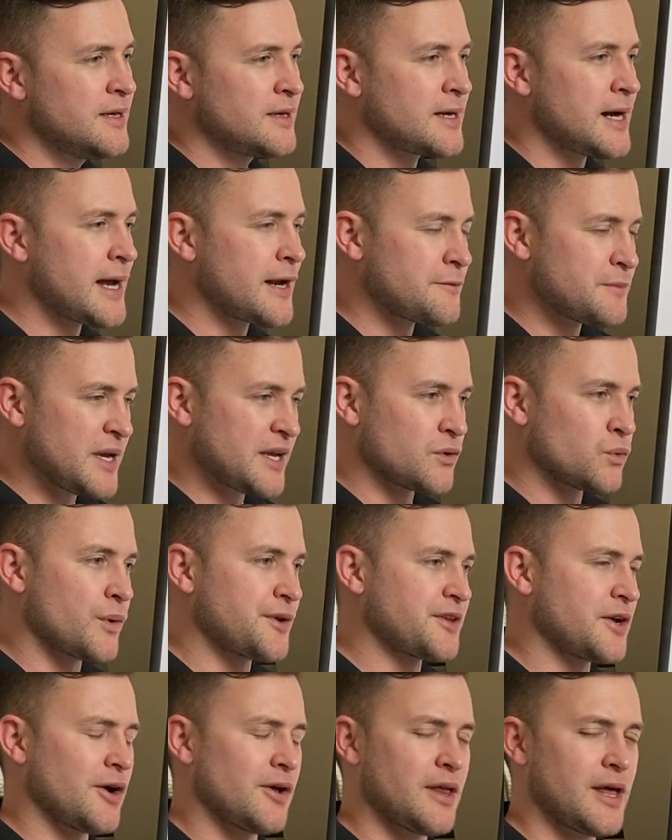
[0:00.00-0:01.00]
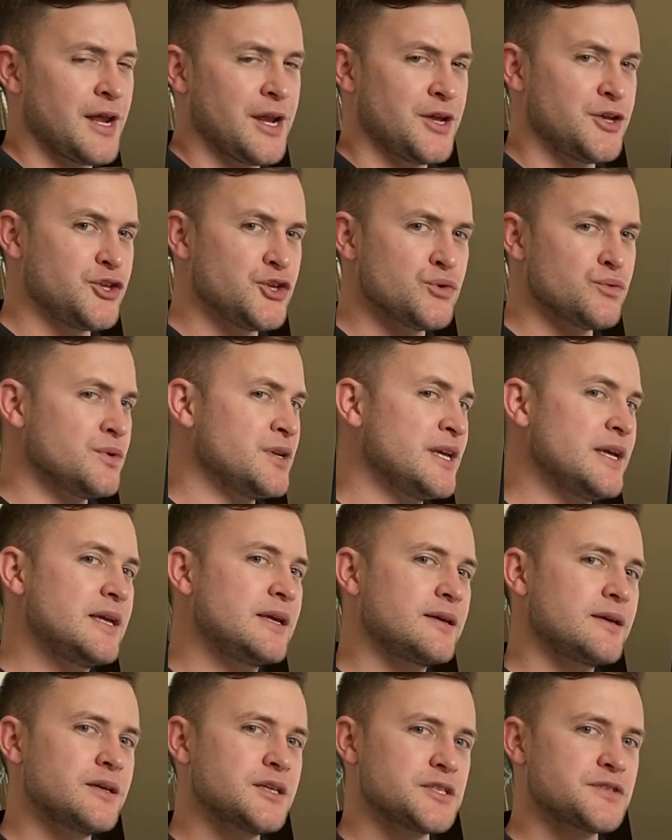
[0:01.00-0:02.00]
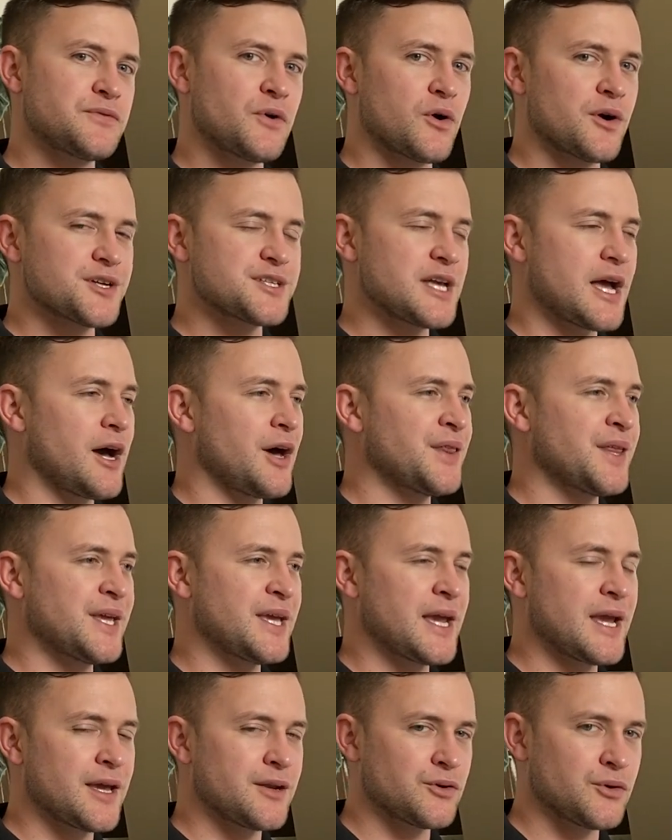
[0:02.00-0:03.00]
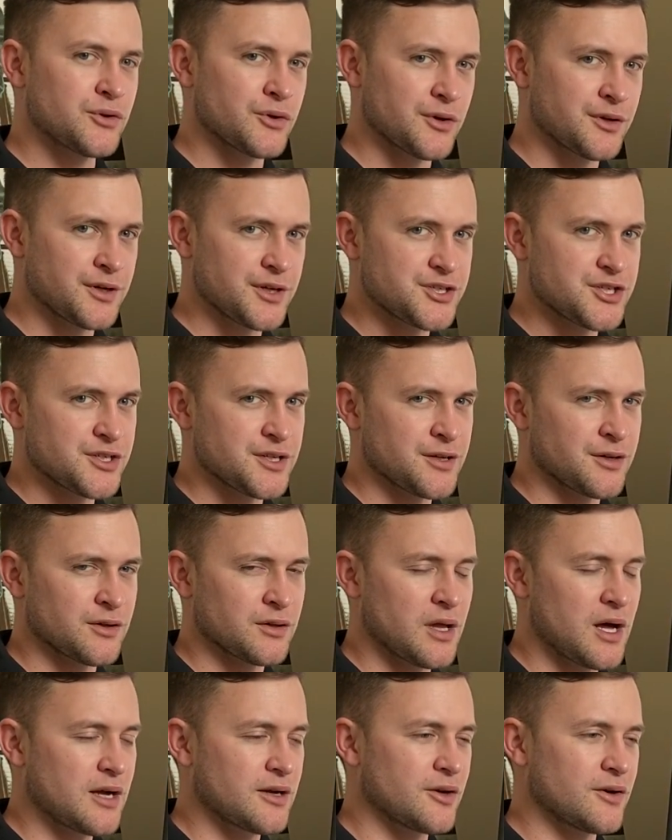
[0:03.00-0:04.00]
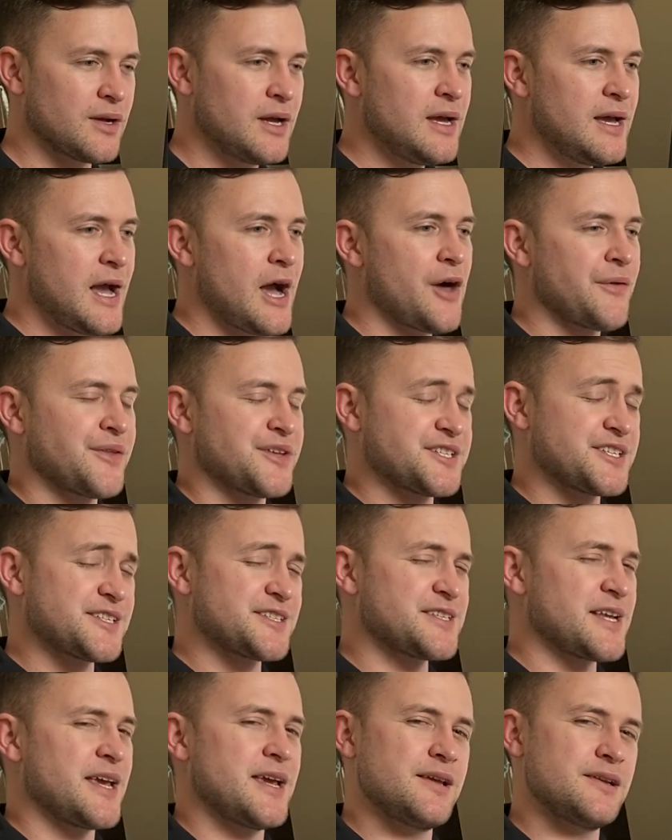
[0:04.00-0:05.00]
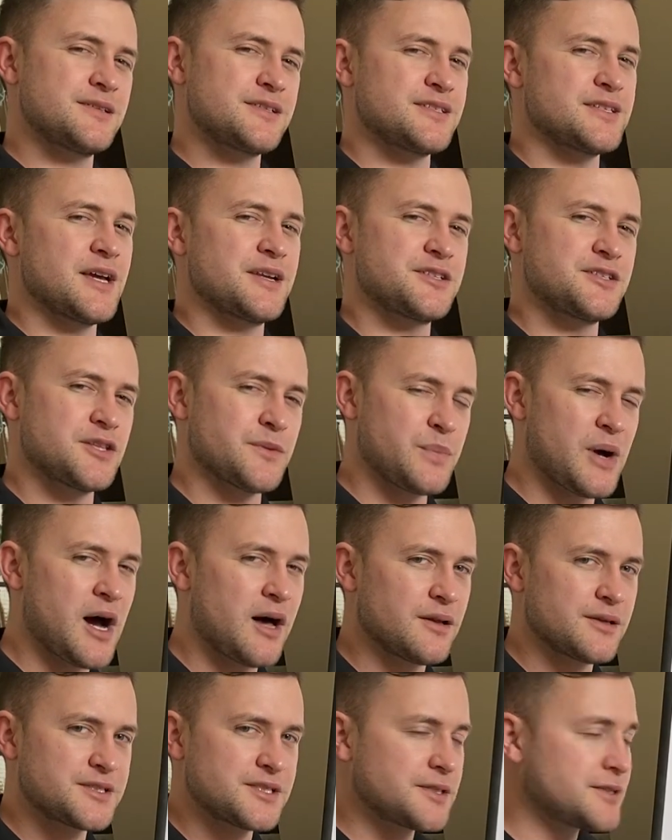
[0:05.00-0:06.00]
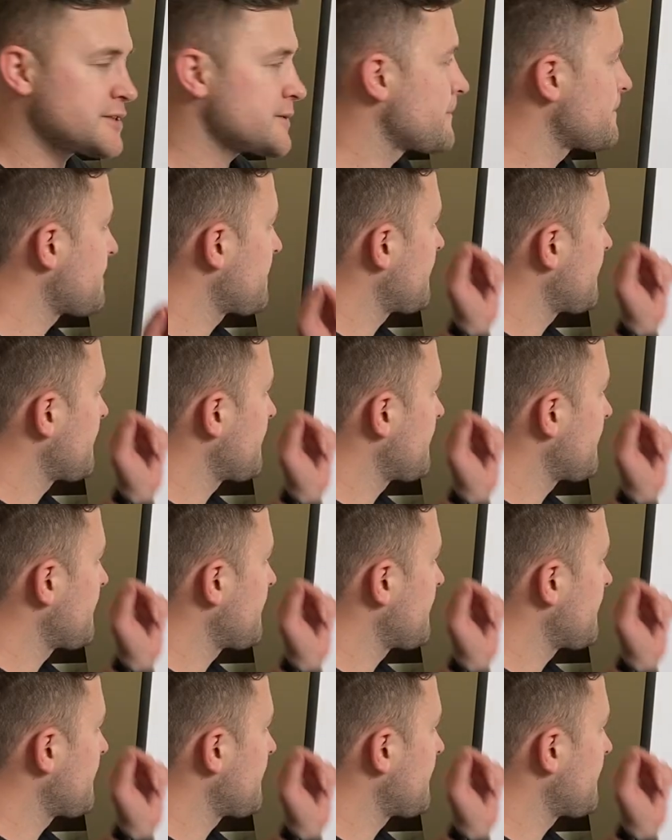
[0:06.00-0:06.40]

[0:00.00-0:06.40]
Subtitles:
kind of make North Carolina unique as far as how they handle their ignition interlock or how the state sets the policies.